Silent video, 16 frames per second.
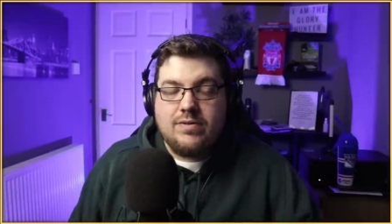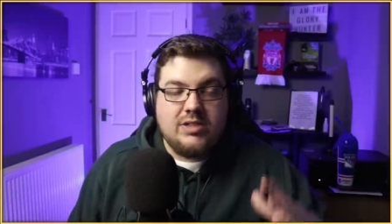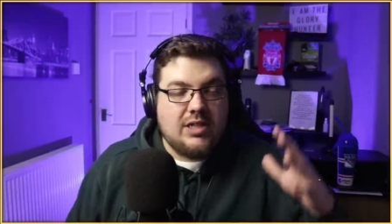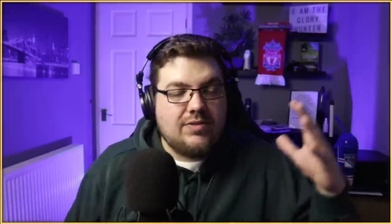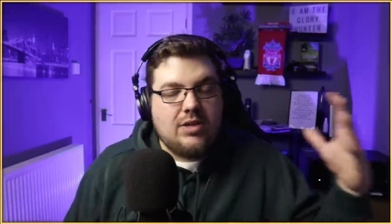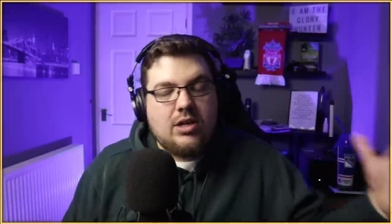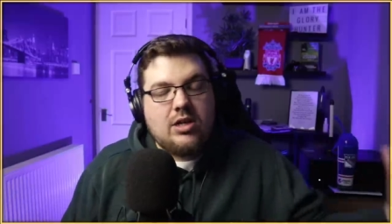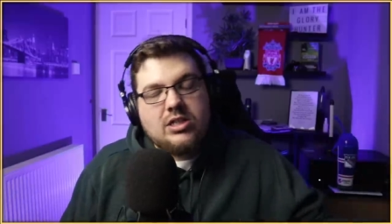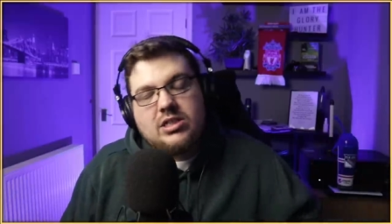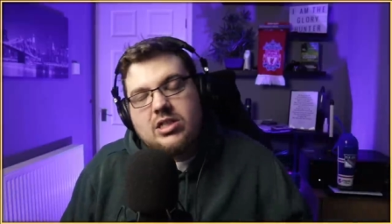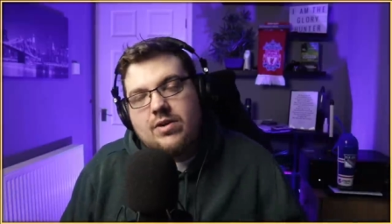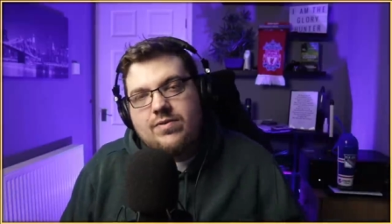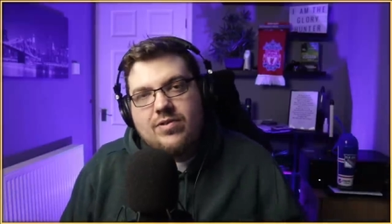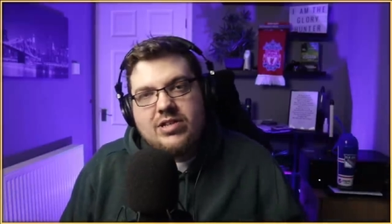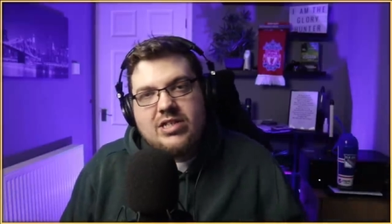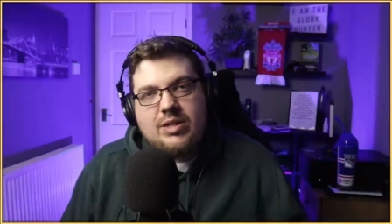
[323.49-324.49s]
Obviously, I've done lots of
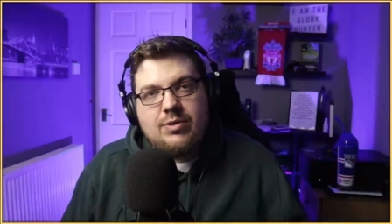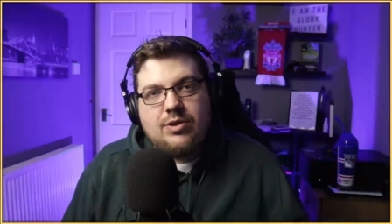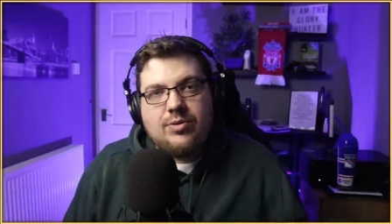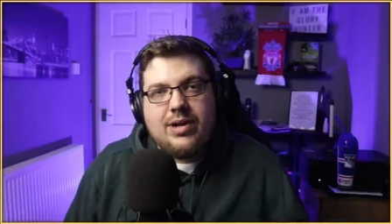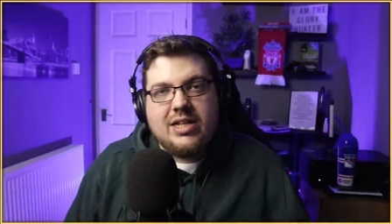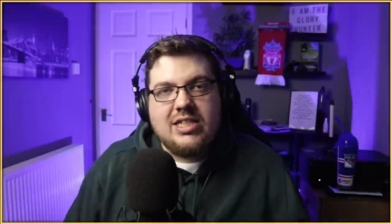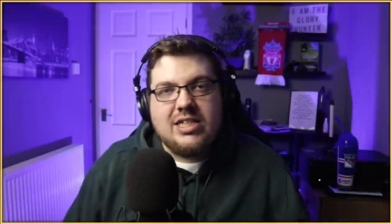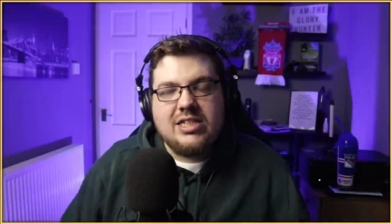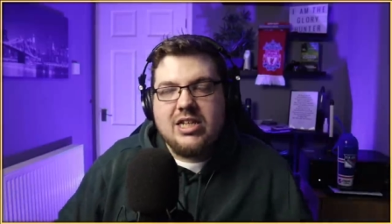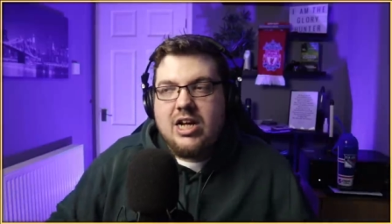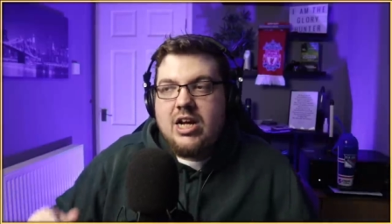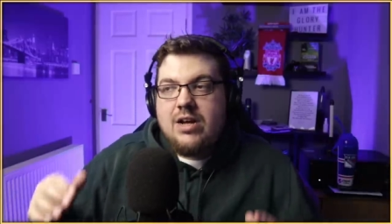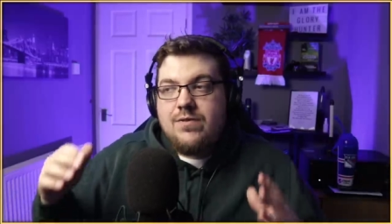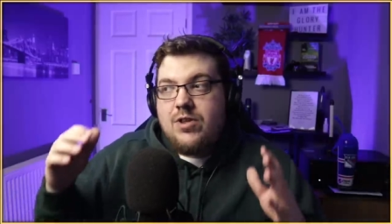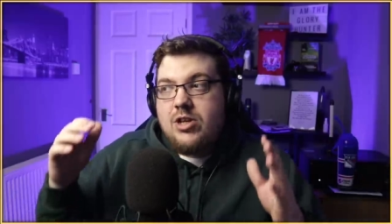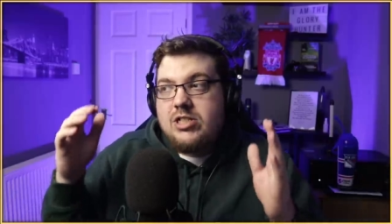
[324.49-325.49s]
stuff recently with creators.
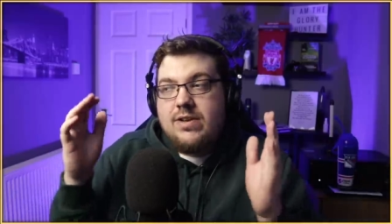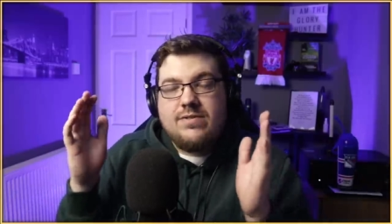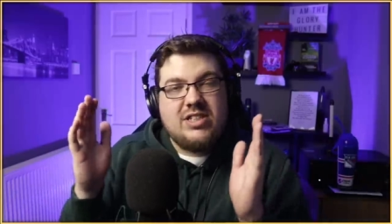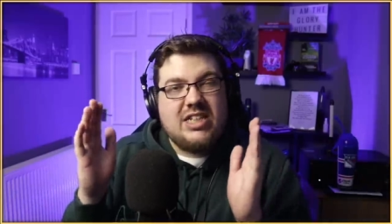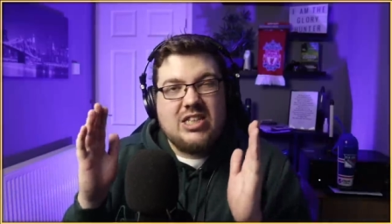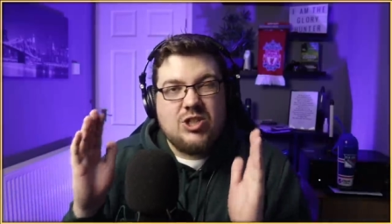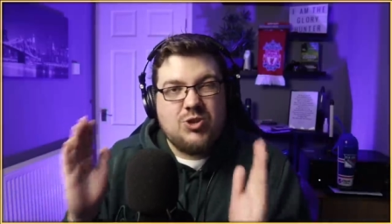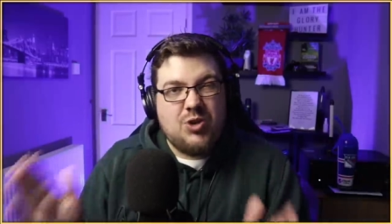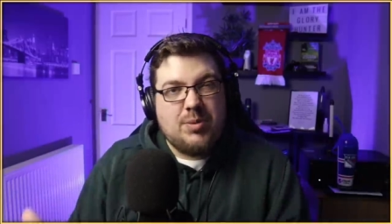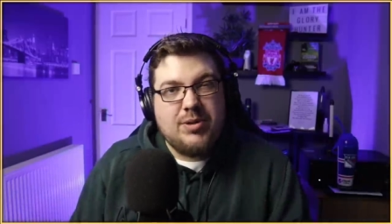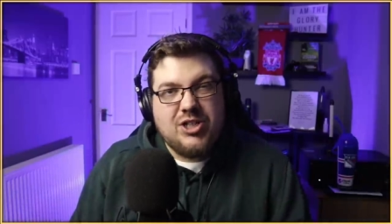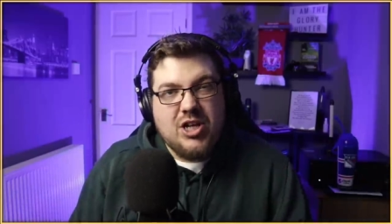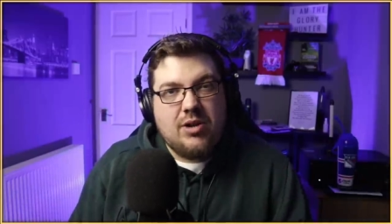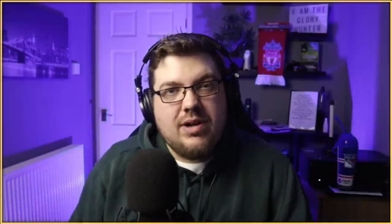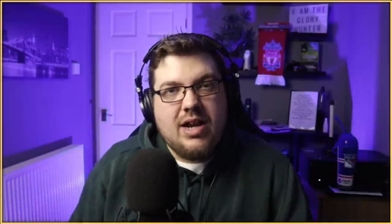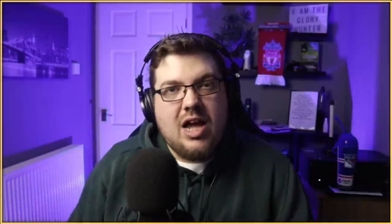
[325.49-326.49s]
For those that haven't seen the Streamer
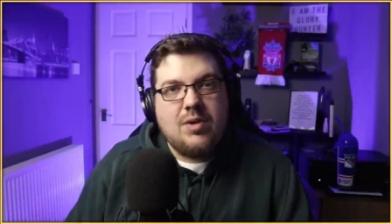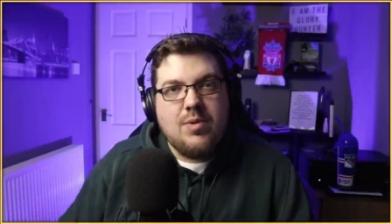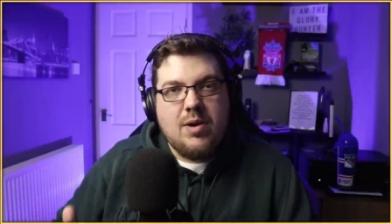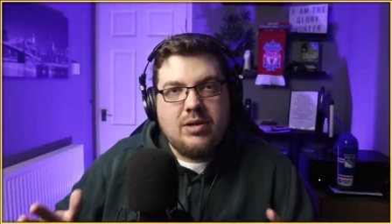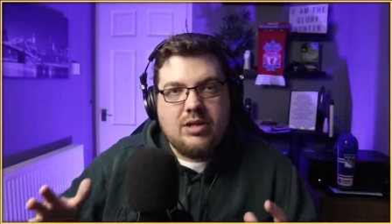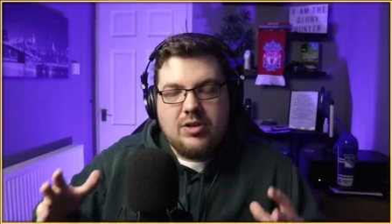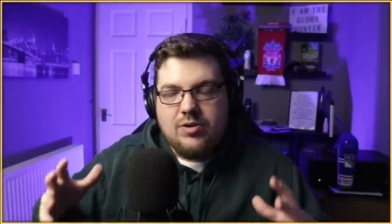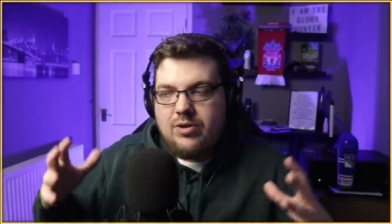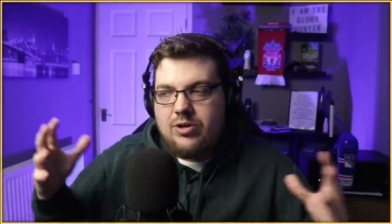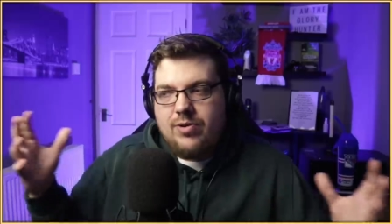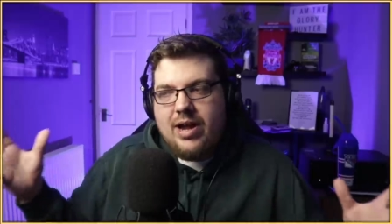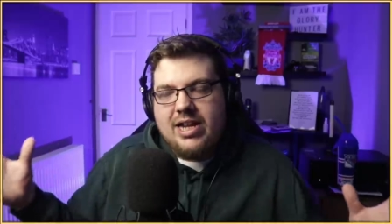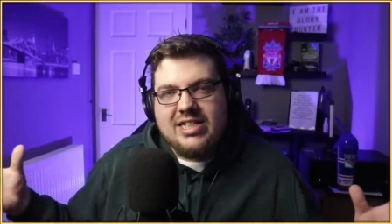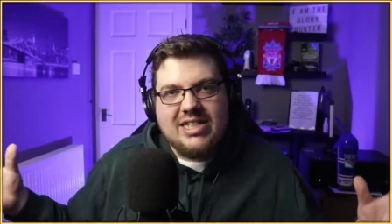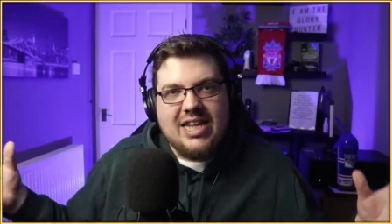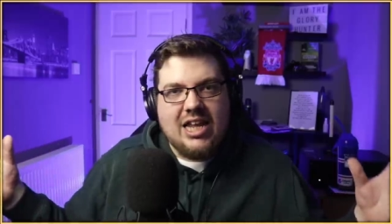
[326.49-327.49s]
Showdown, where
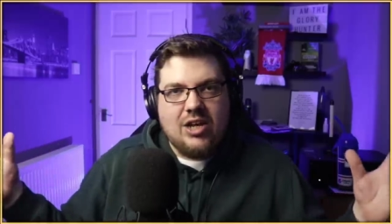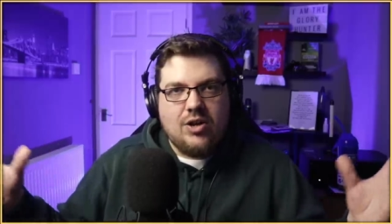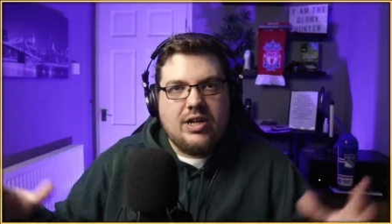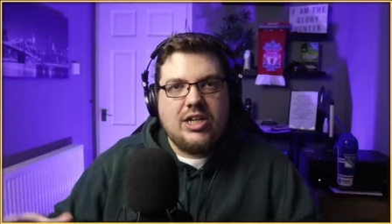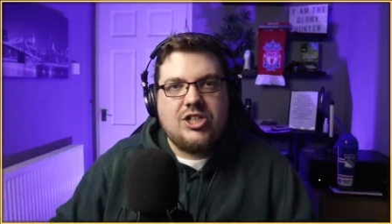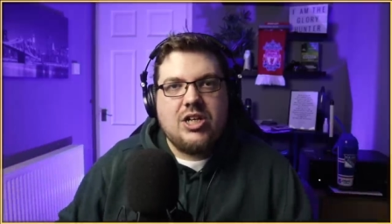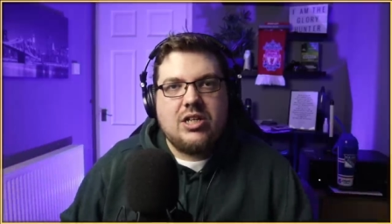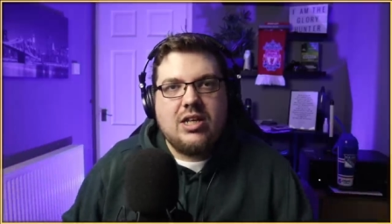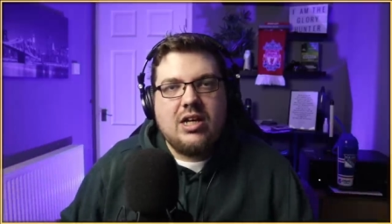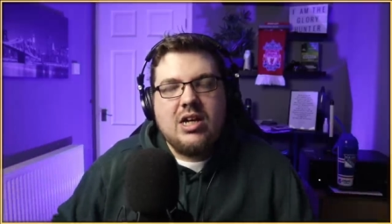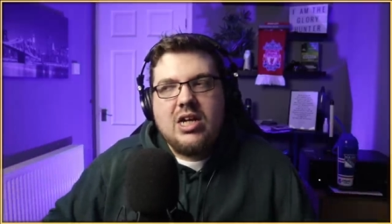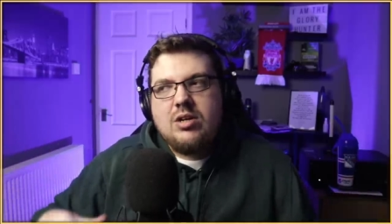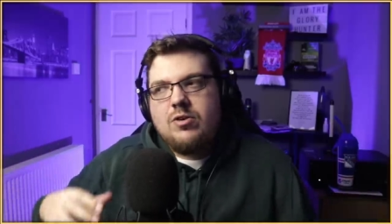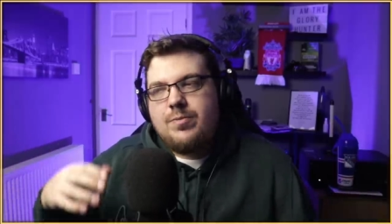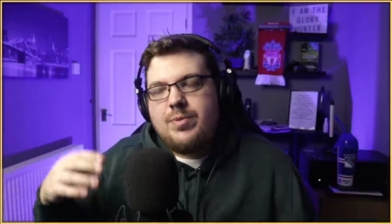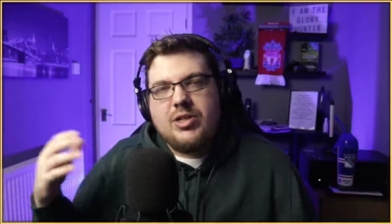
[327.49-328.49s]
creators take on each other,
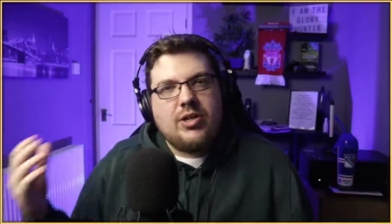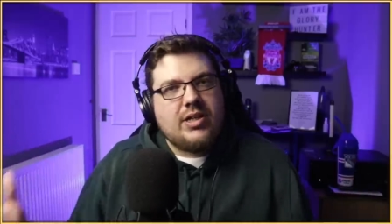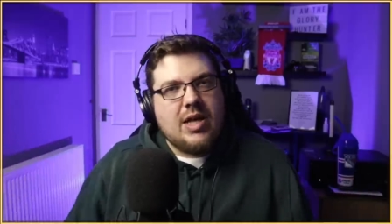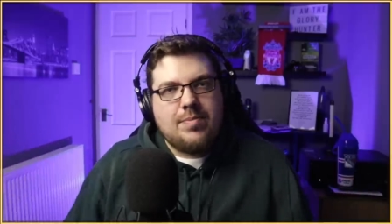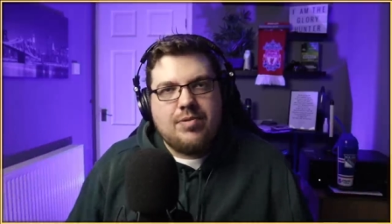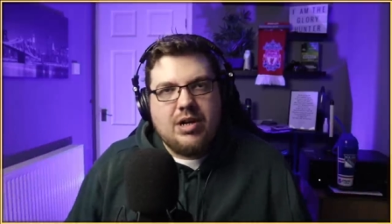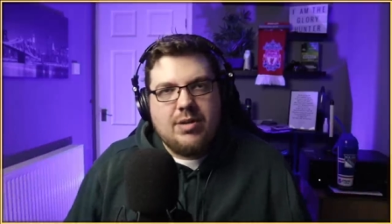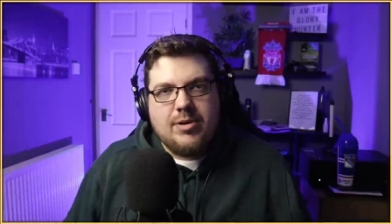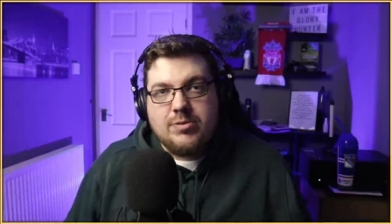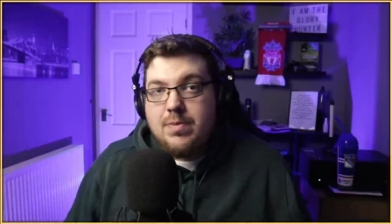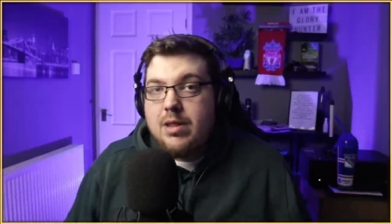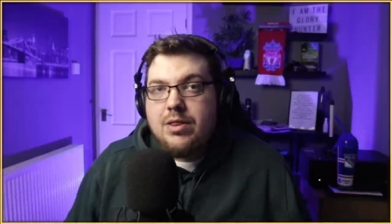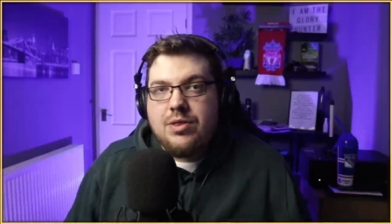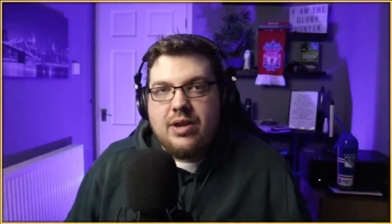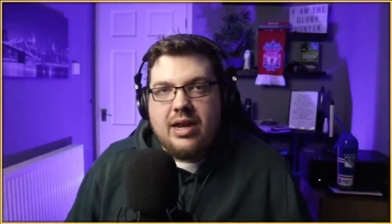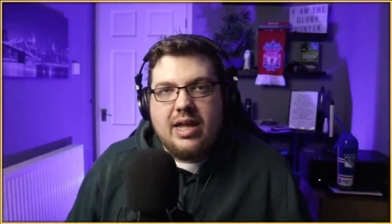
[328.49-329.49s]
we've been doing that pretty much
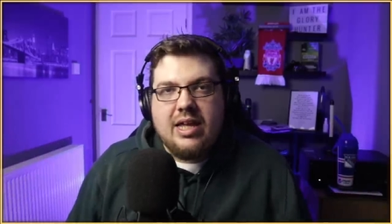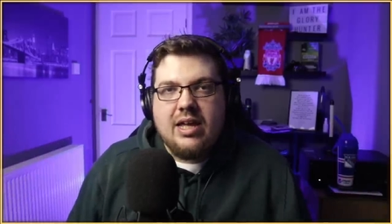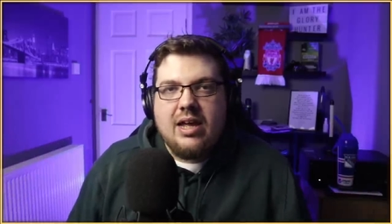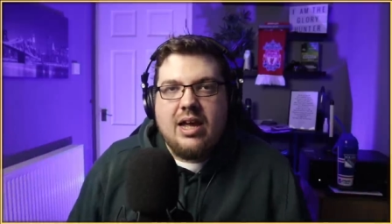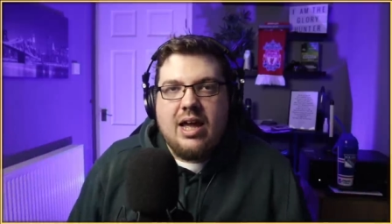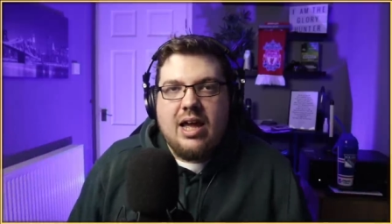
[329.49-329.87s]
monthly